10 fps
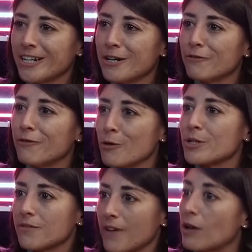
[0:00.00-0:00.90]
yeah.
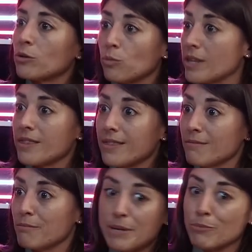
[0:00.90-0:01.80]
folks felt with
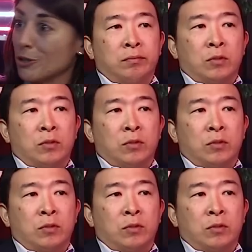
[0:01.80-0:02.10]
people.